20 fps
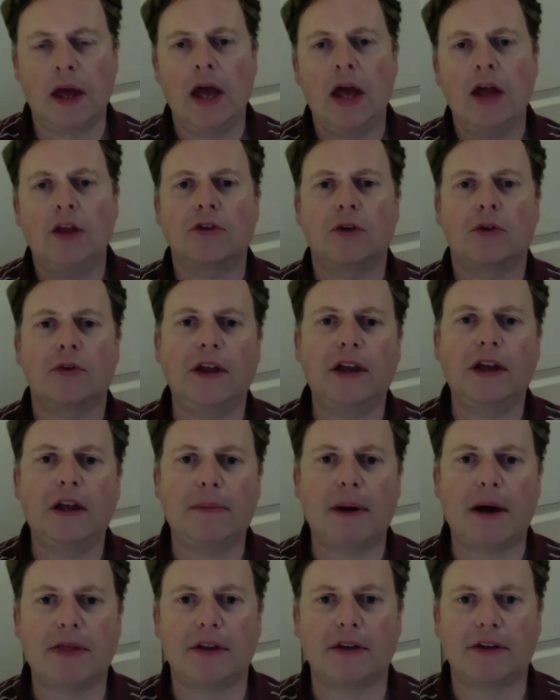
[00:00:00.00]
So think
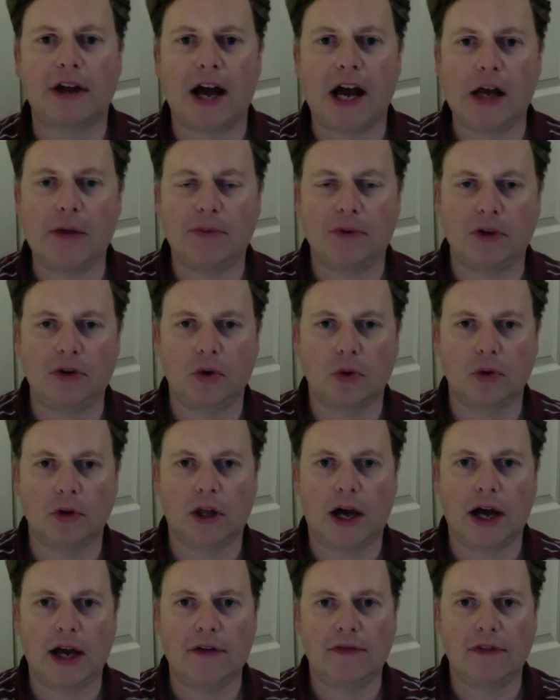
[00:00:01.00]
about the times in your
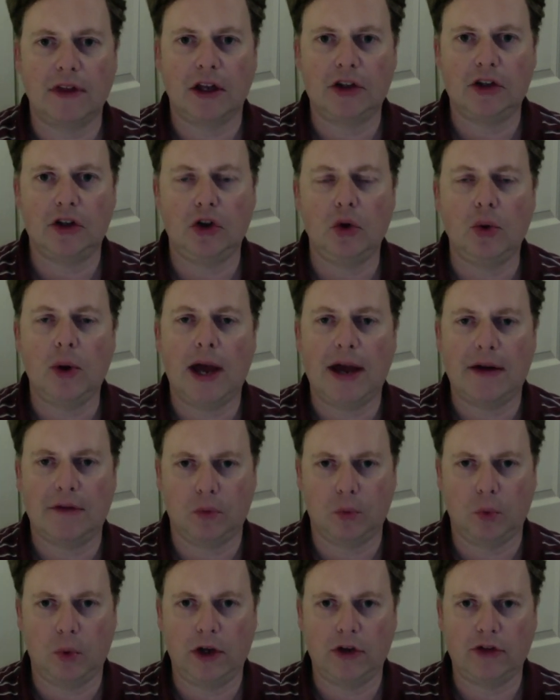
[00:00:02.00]
life that you have
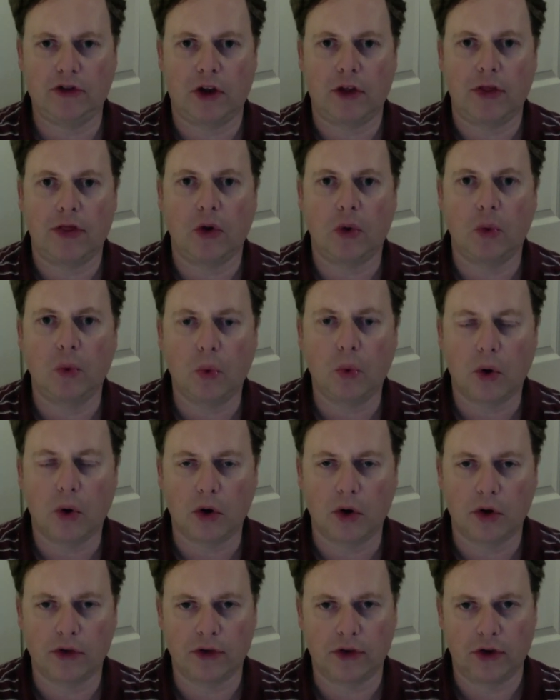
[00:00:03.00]
wished the
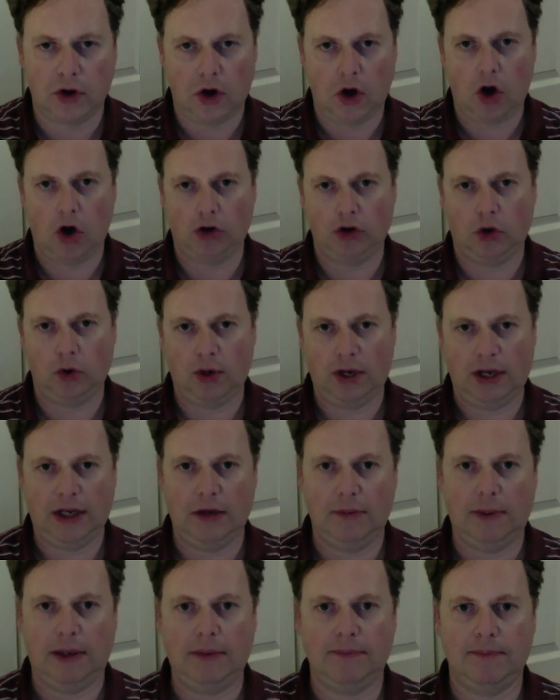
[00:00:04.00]
worst on your
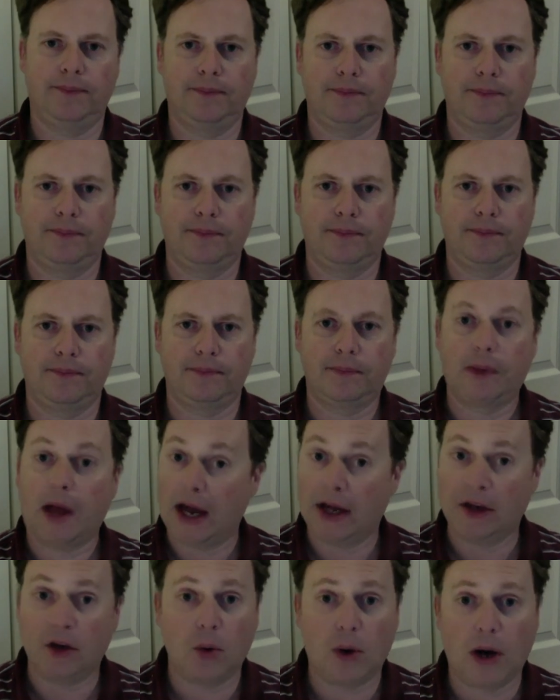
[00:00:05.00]
enemy.
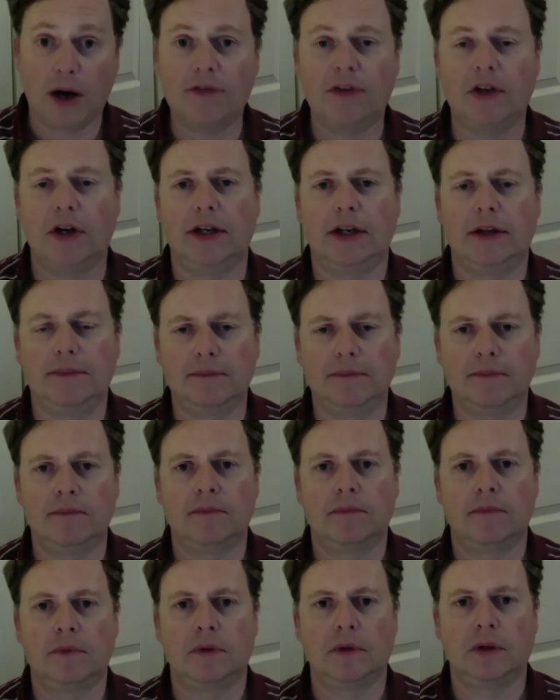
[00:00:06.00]
I know I've done it.
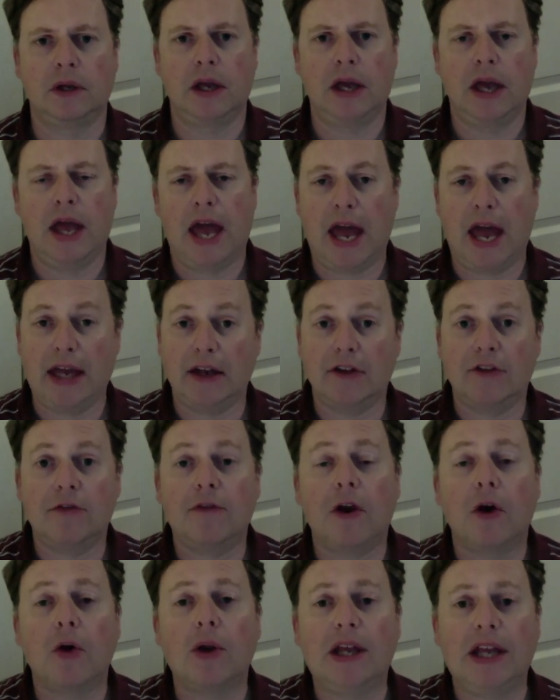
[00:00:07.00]
And it's
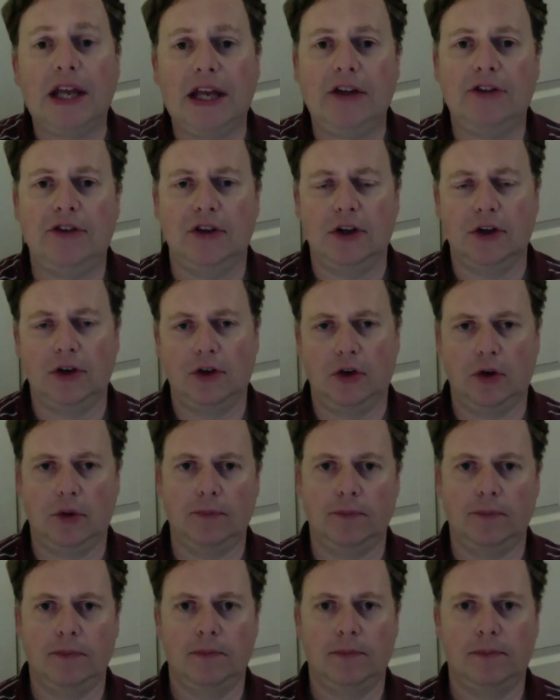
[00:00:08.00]
very easy to do,
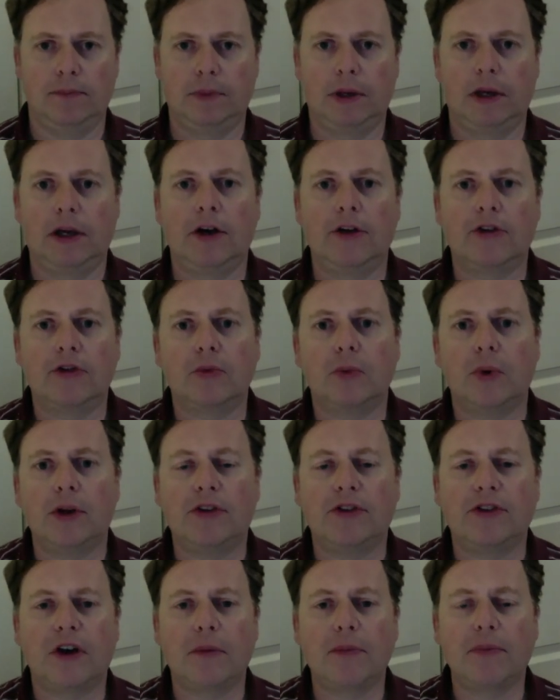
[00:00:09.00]
because when
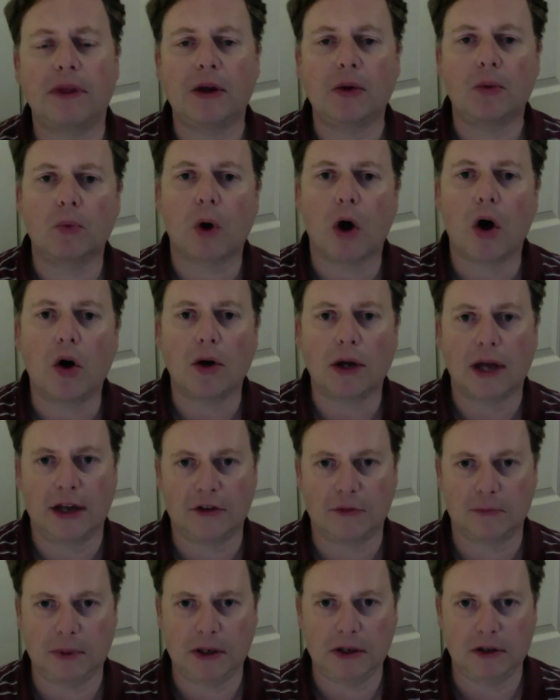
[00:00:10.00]
something wrong has
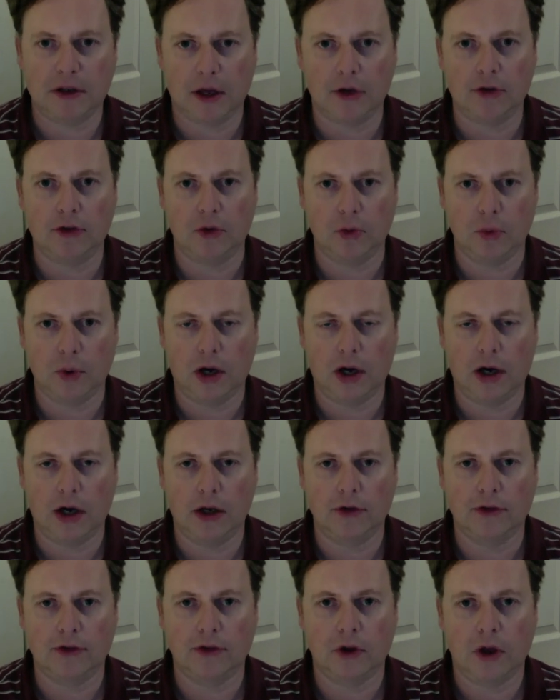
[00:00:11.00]
been done to
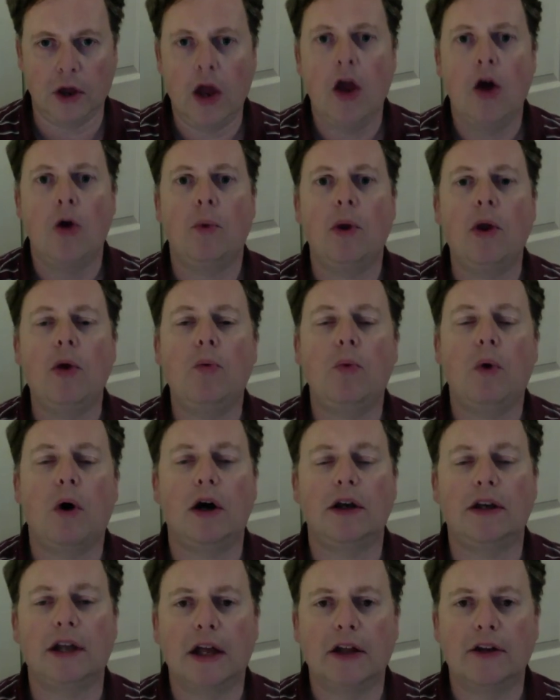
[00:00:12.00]
us, we
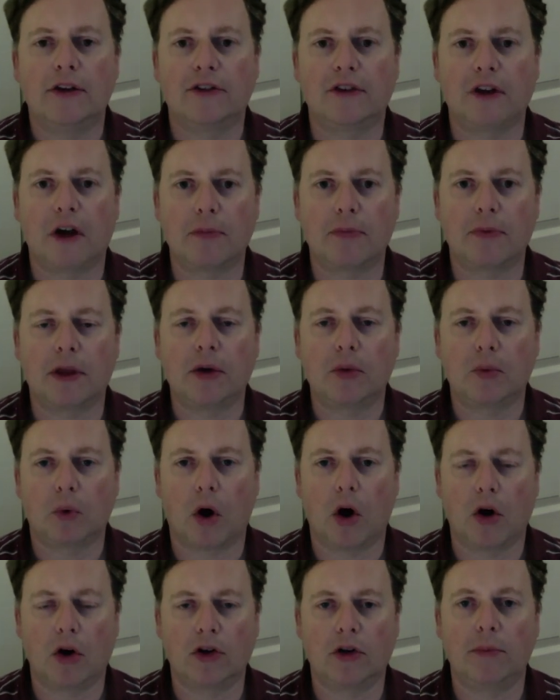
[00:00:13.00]
want something
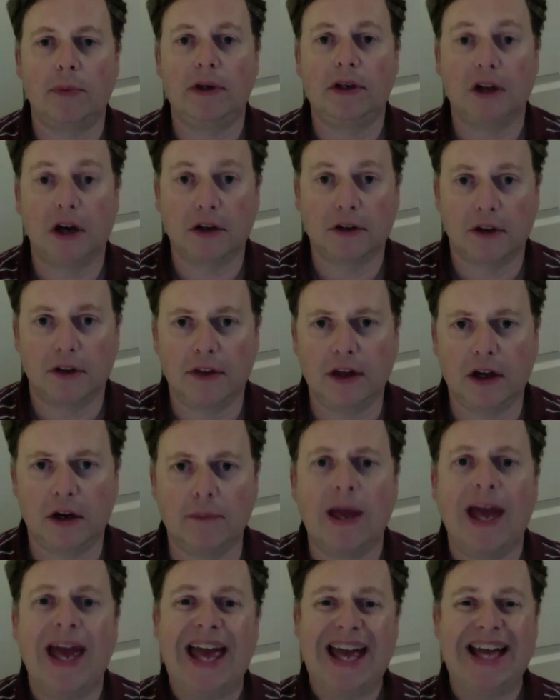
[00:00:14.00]
wrong to be done to them.
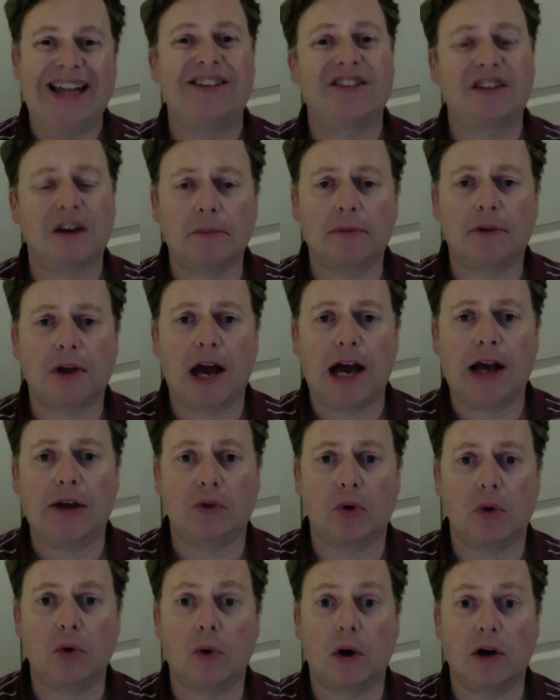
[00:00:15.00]
And sometimes
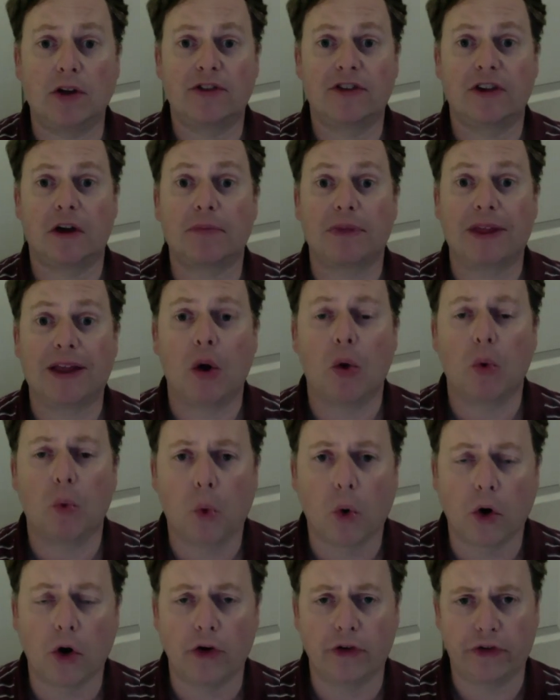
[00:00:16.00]
we want something
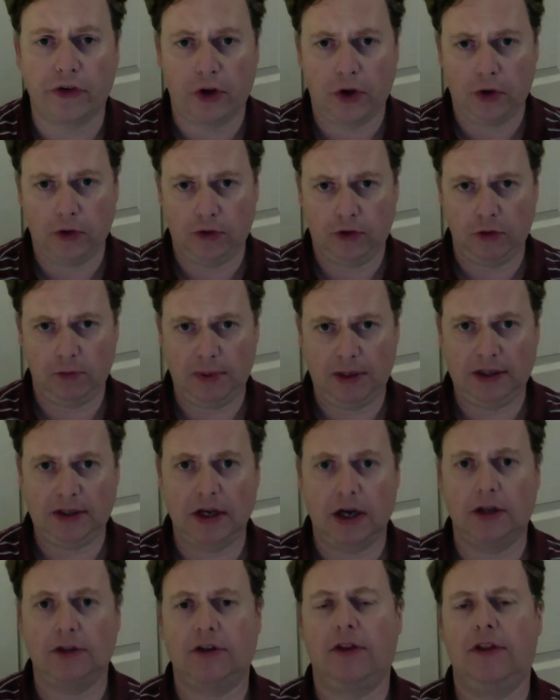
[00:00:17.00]
worse to be
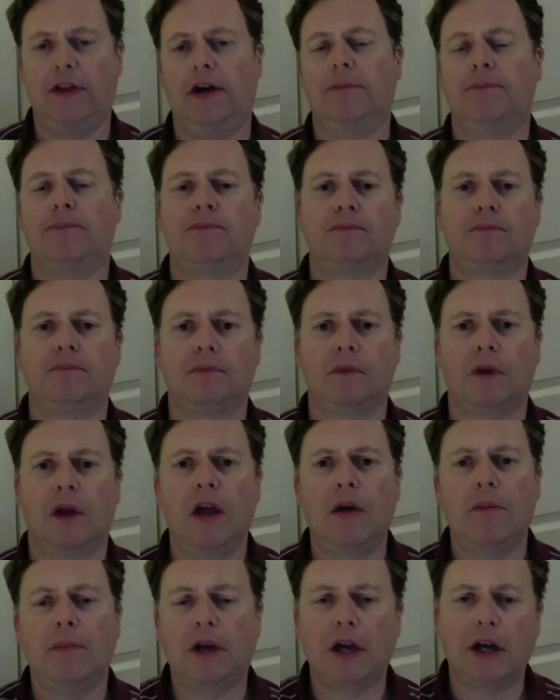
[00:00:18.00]
done to them,
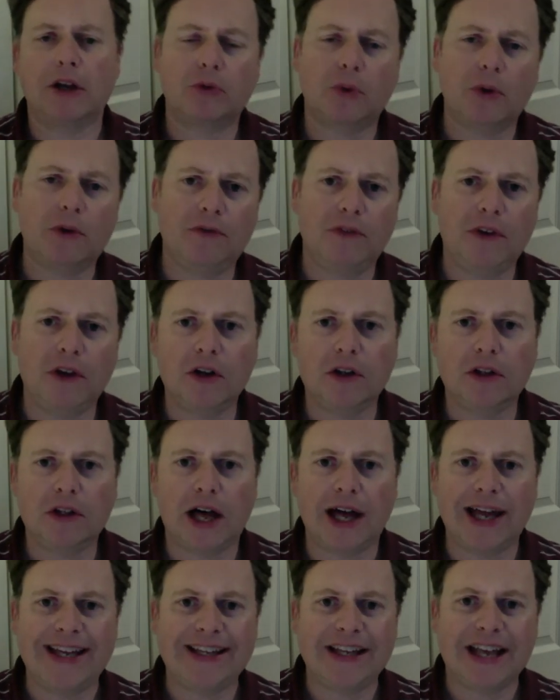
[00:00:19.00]
because we feel
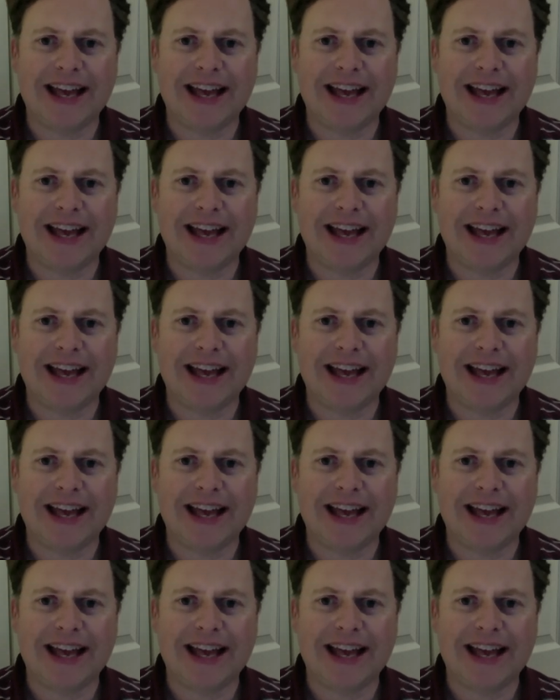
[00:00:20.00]
like